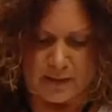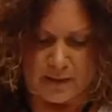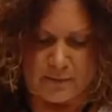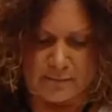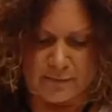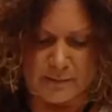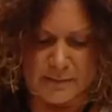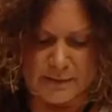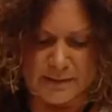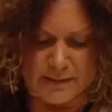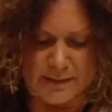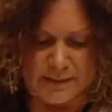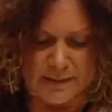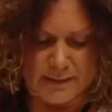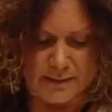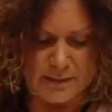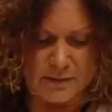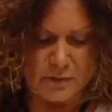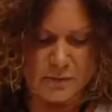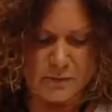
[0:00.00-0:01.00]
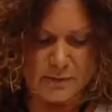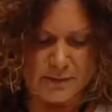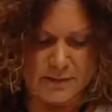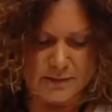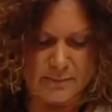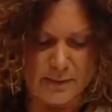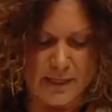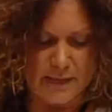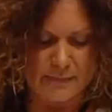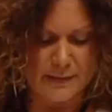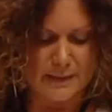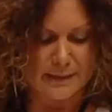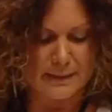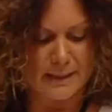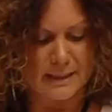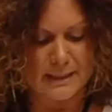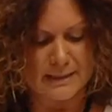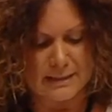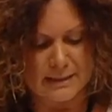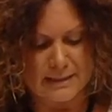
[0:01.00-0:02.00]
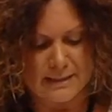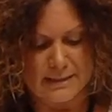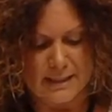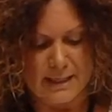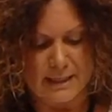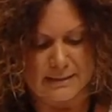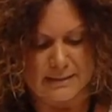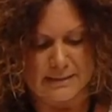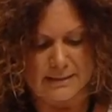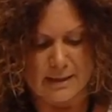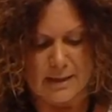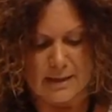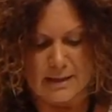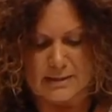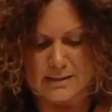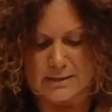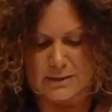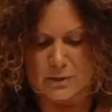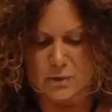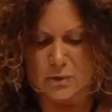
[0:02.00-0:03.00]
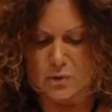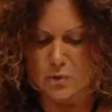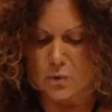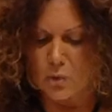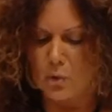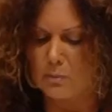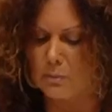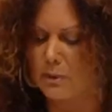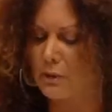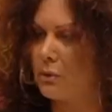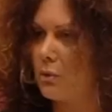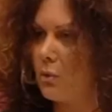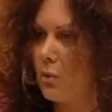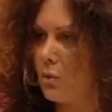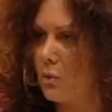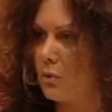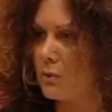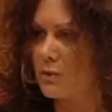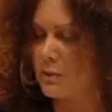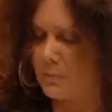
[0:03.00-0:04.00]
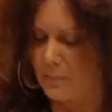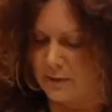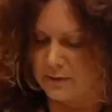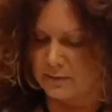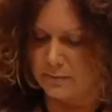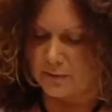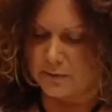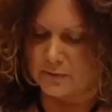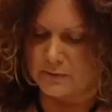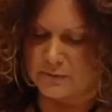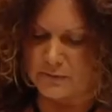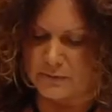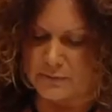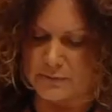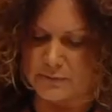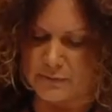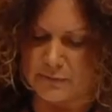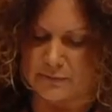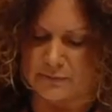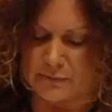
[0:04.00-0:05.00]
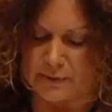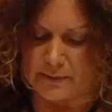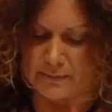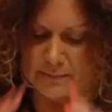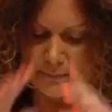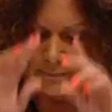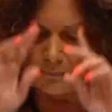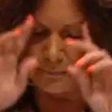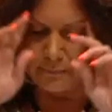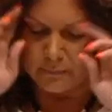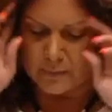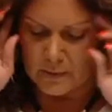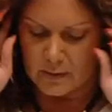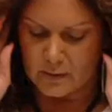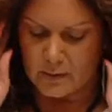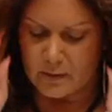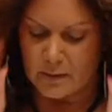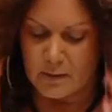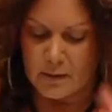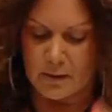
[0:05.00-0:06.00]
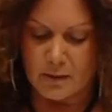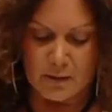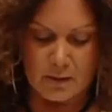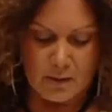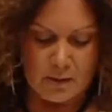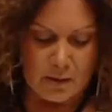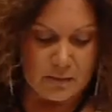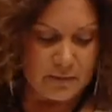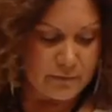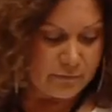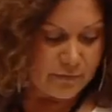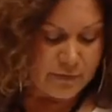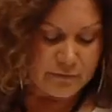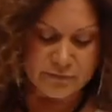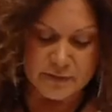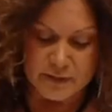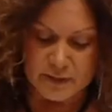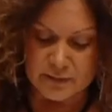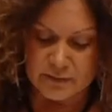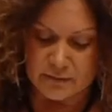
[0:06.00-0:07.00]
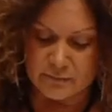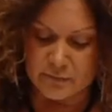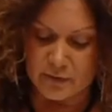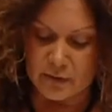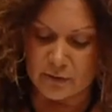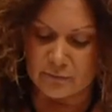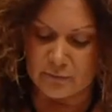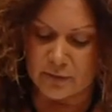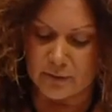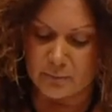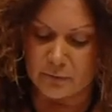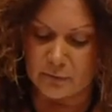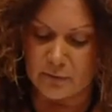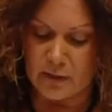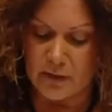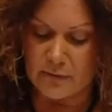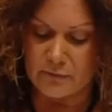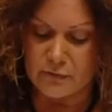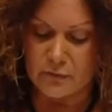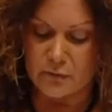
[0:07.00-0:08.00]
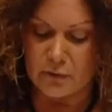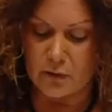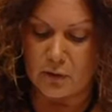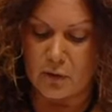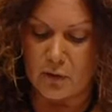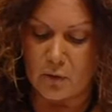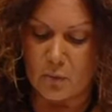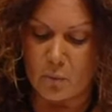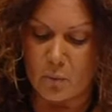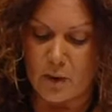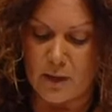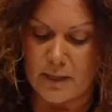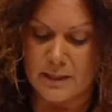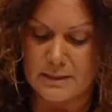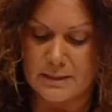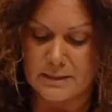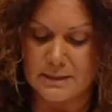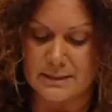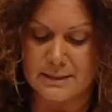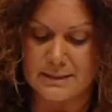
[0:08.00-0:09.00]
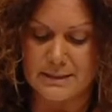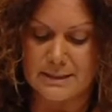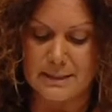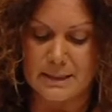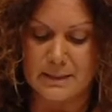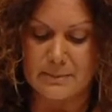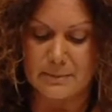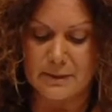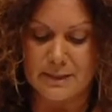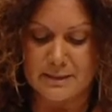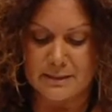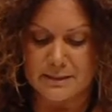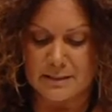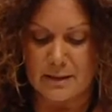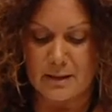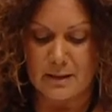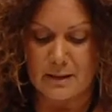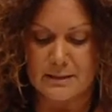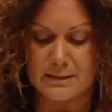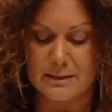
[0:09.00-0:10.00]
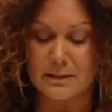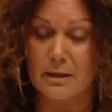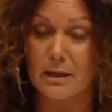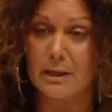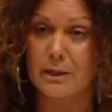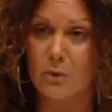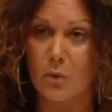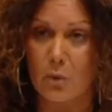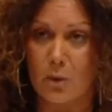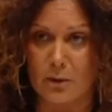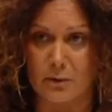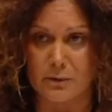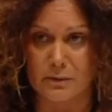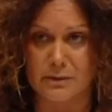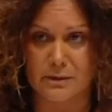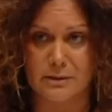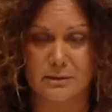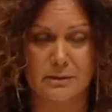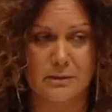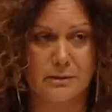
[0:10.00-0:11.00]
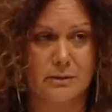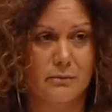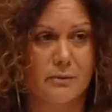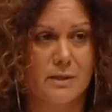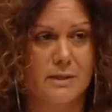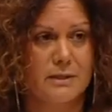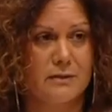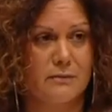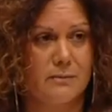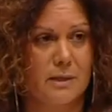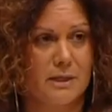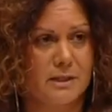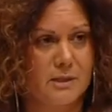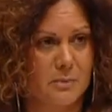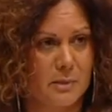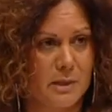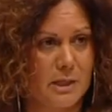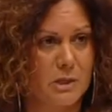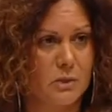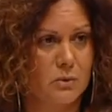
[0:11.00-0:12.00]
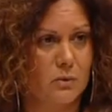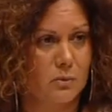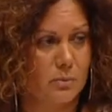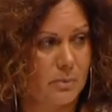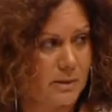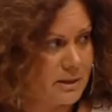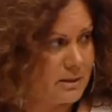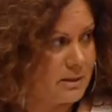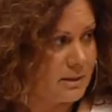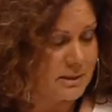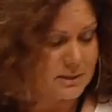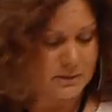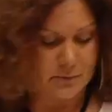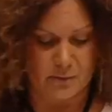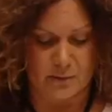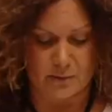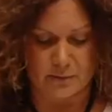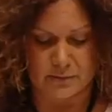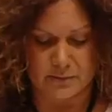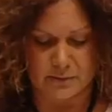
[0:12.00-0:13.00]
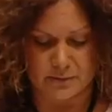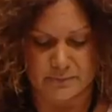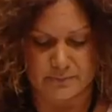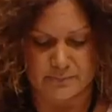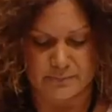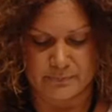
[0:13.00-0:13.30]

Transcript: from a constituent about the needless anxiety and trauma caused by the postal survey. On the 15th of November, after a long wait and sleepless night, and I quote, the rest of my speech will be this quote,